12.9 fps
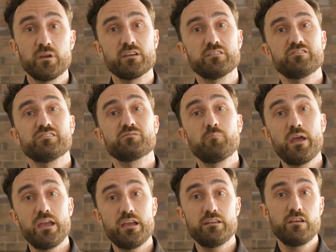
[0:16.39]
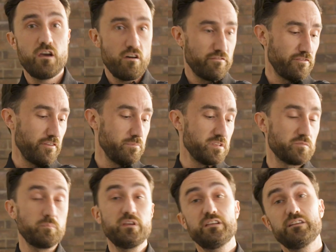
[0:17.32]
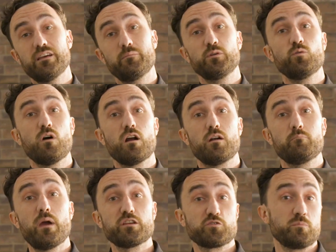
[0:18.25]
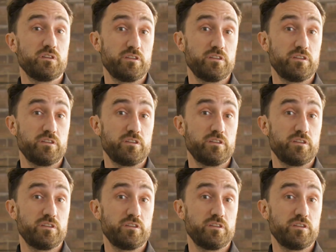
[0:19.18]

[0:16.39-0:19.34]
because it's made from this PWR mesh